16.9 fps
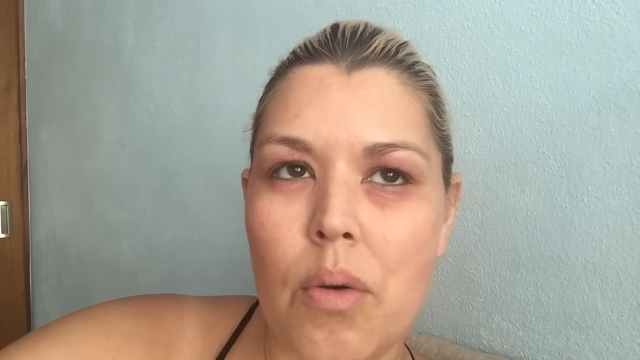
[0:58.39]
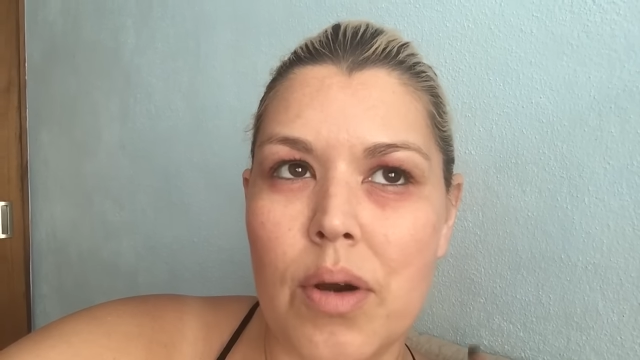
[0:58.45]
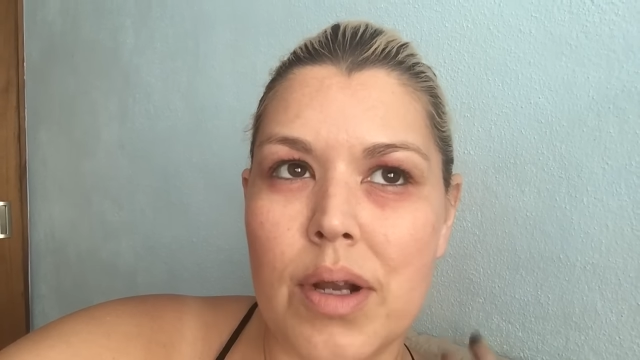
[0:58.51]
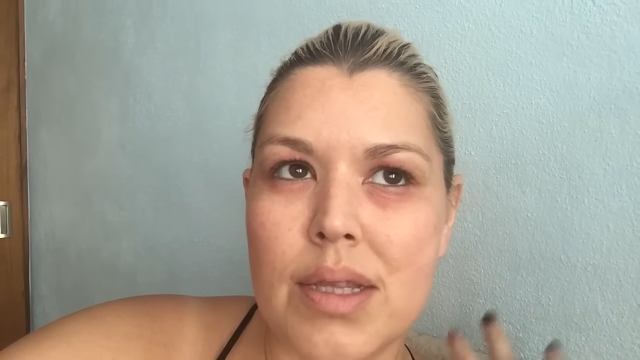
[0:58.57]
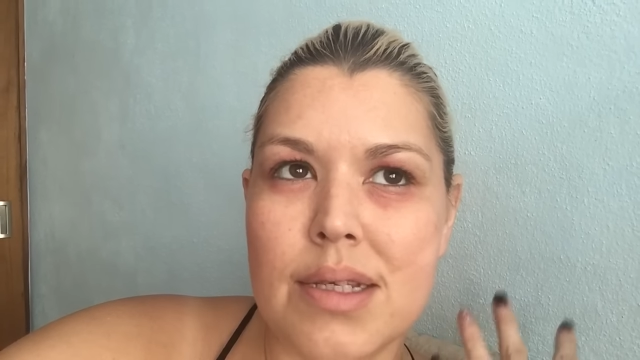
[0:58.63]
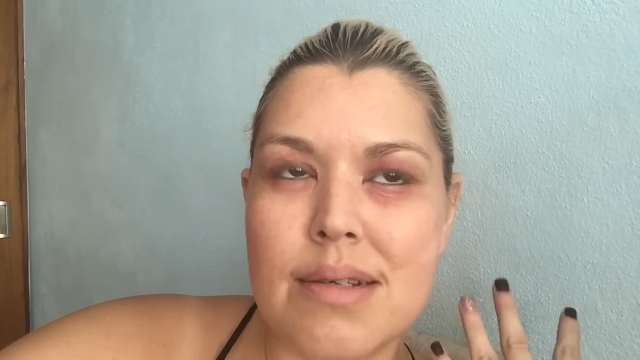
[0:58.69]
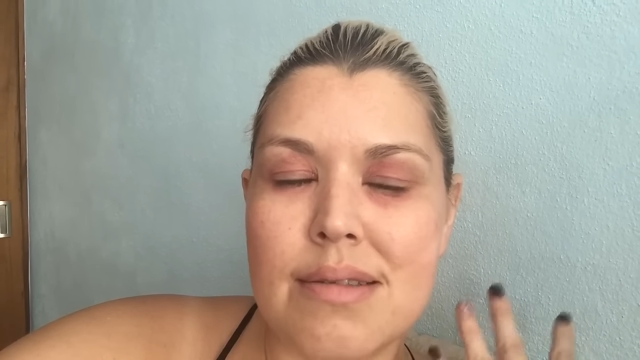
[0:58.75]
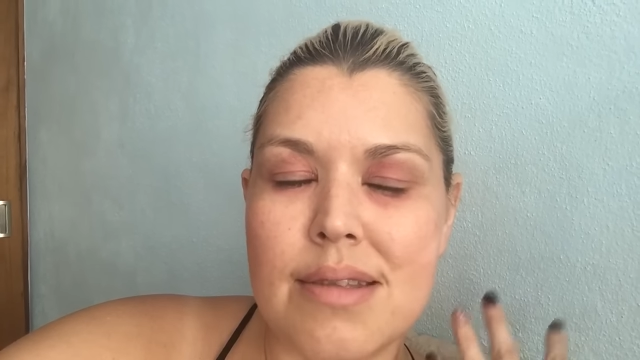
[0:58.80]

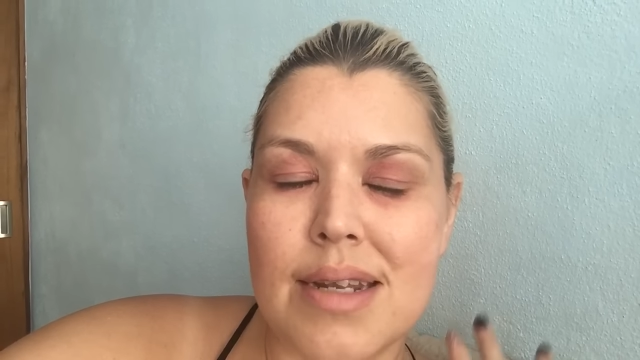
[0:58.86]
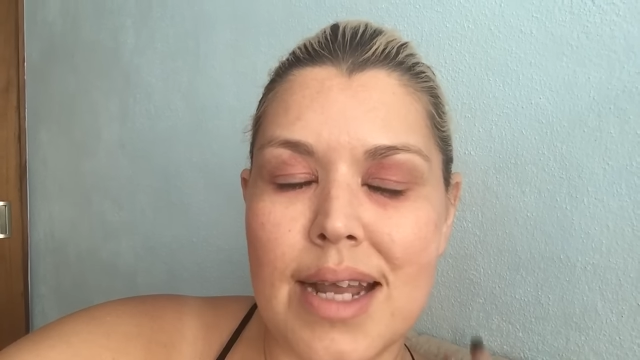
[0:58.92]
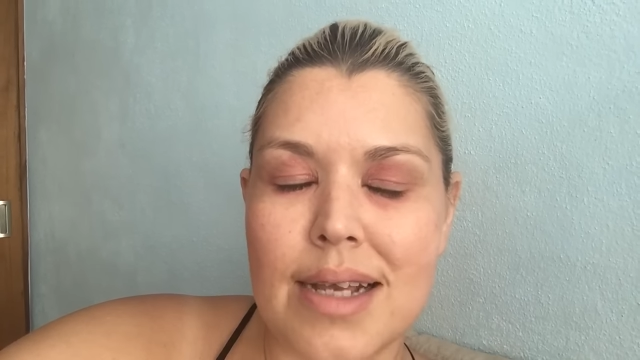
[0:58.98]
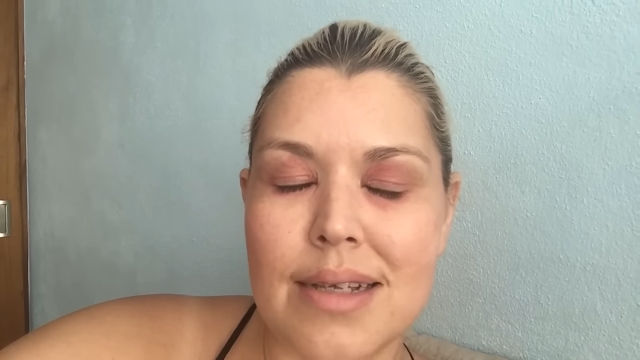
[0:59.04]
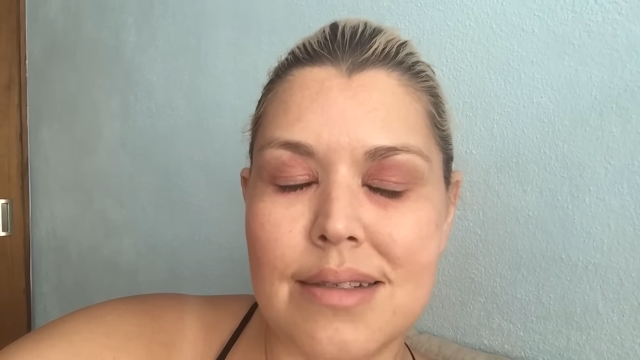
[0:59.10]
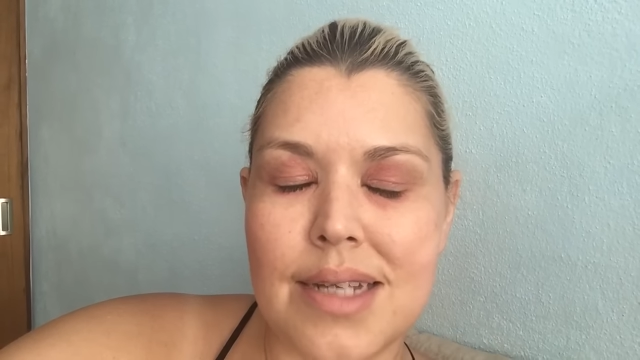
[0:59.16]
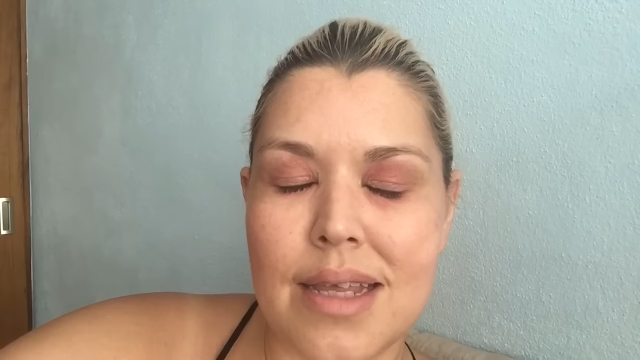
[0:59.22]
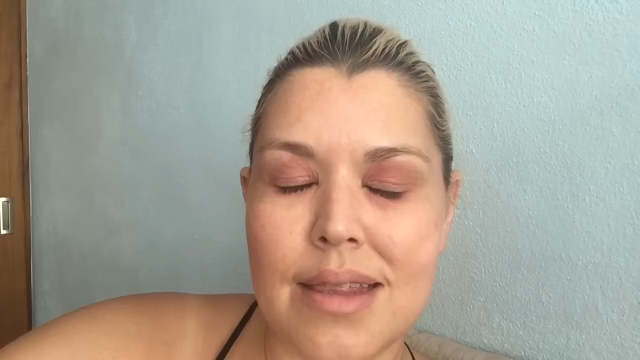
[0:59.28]
or at least the
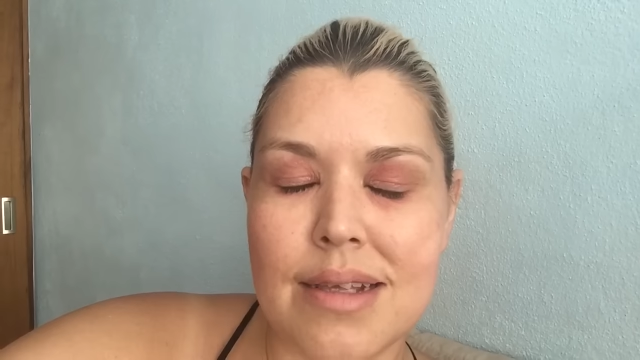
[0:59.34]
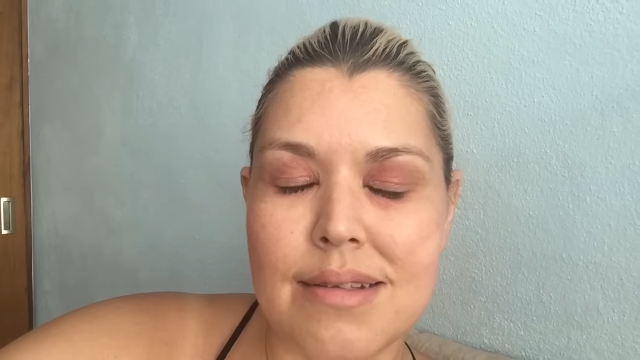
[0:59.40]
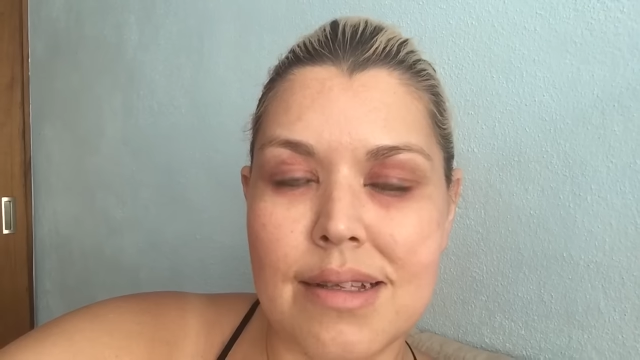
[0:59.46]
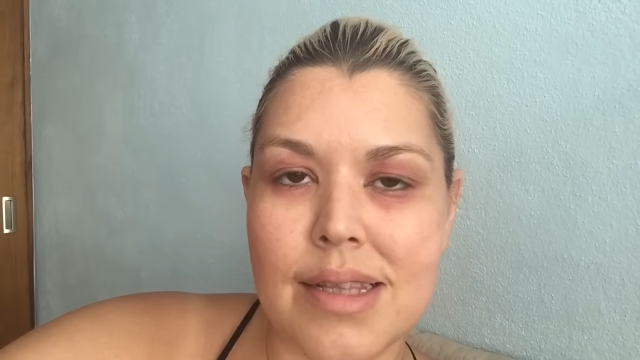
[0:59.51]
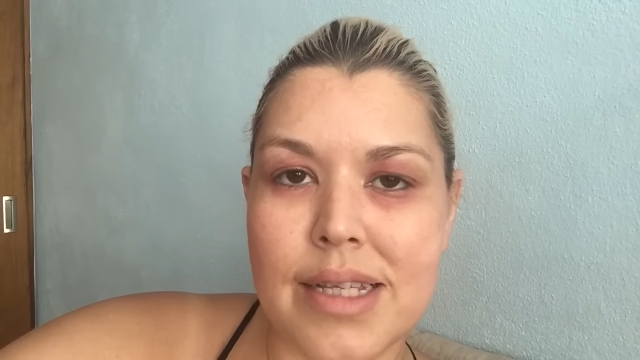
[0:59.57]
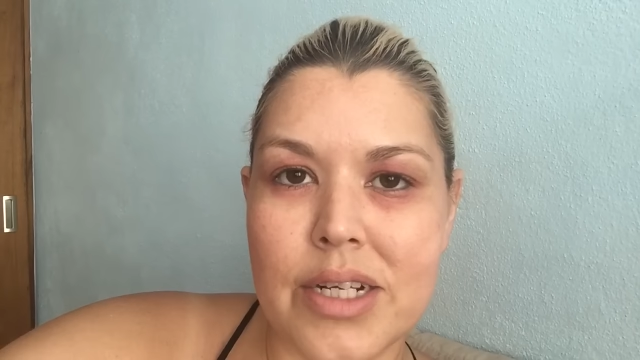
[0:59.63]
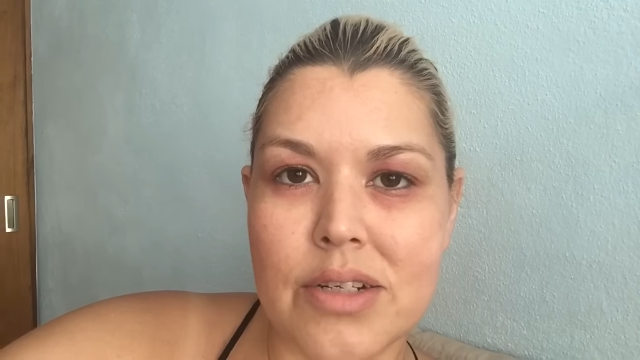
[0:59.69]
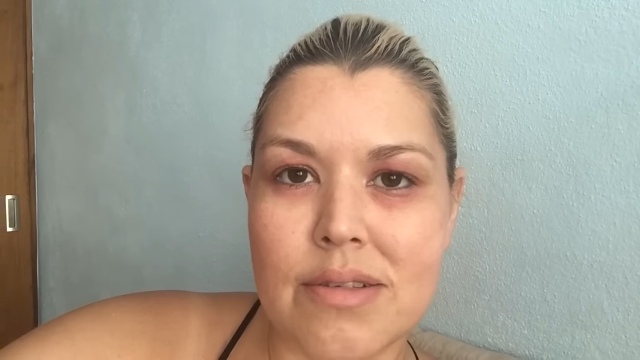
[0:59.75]
next day this
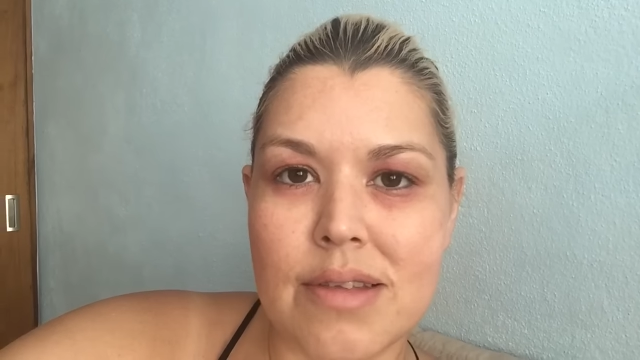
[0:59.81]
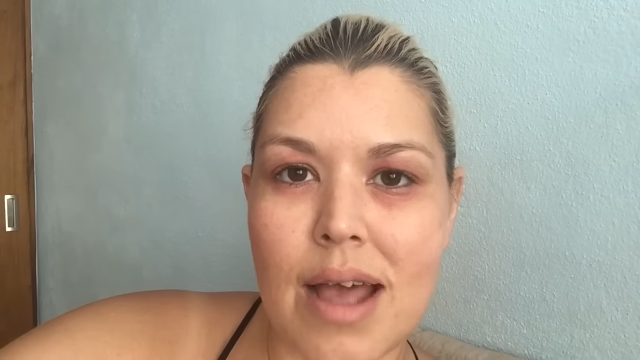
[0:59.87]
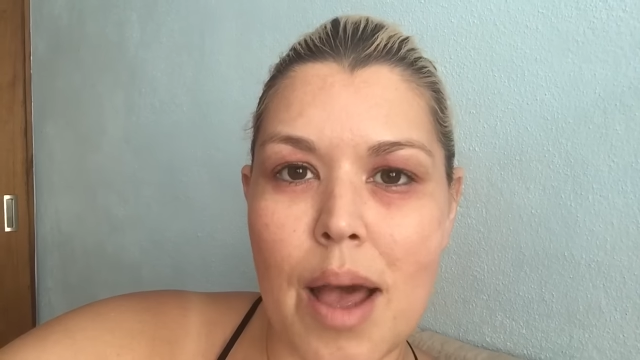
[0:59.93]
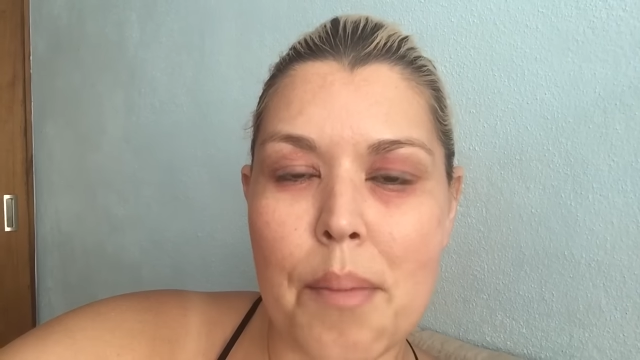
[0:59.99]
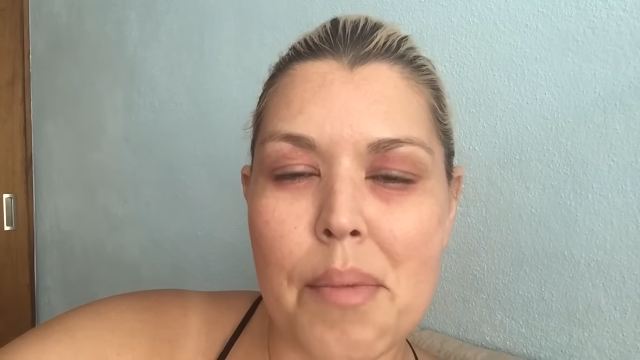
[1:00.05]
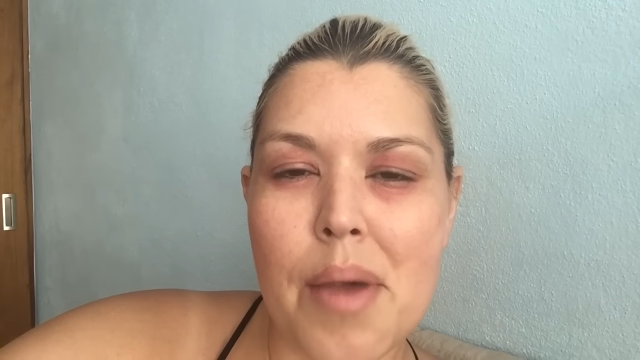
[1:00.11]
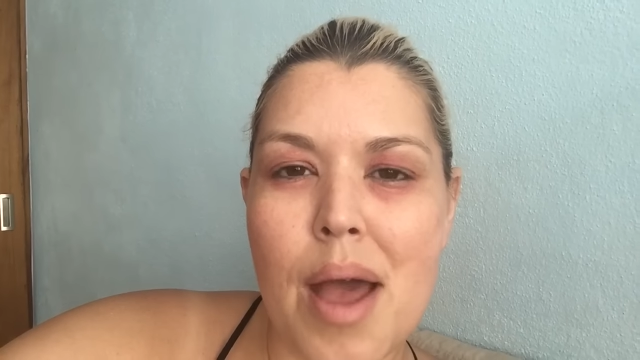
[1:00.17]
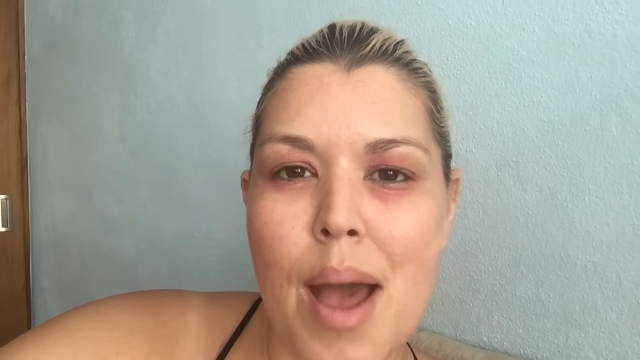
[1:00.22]
clears
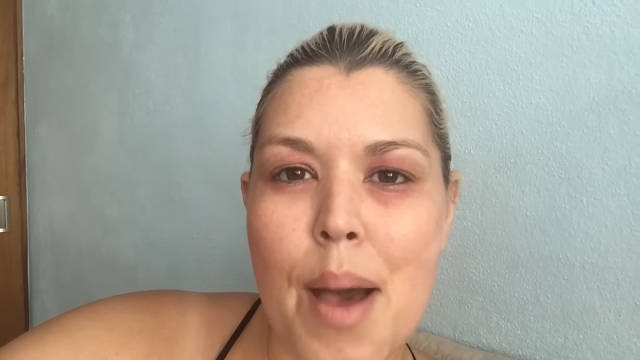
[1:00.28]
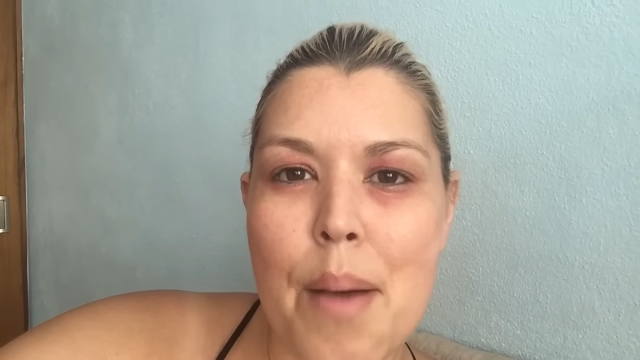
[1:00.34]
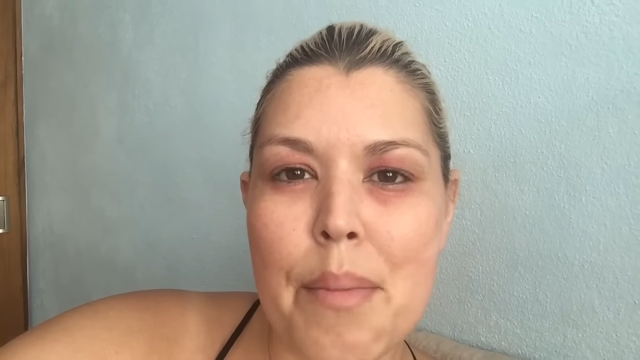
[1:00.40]
up.